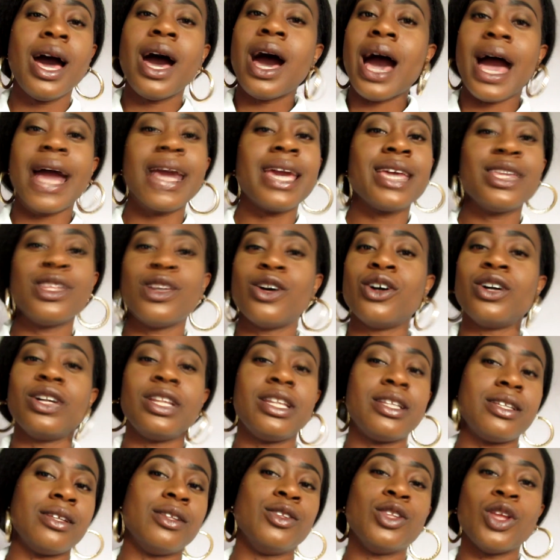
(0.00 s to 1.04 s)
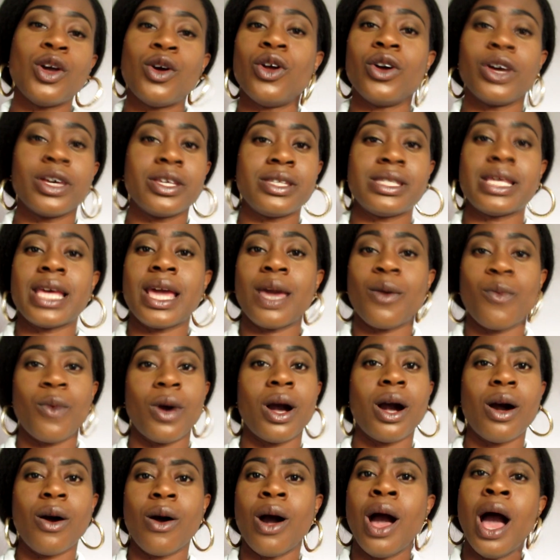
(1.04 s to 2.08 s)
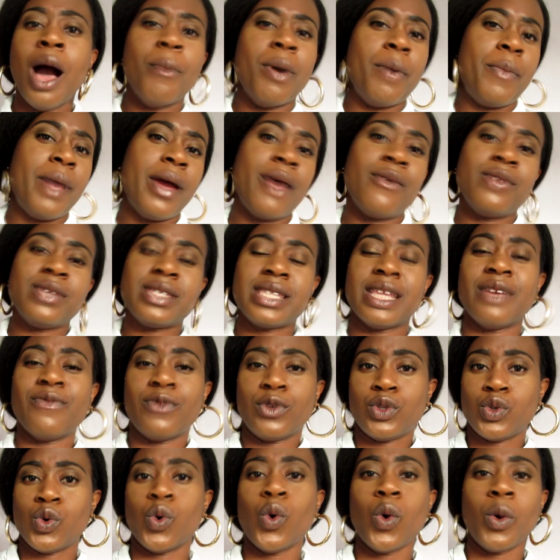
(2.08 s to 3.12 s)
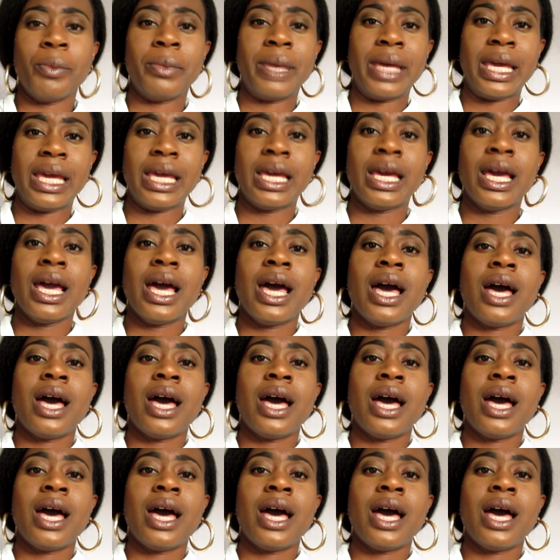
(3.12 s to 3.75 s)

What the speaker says: I can no longer say, well, my parents never taught me.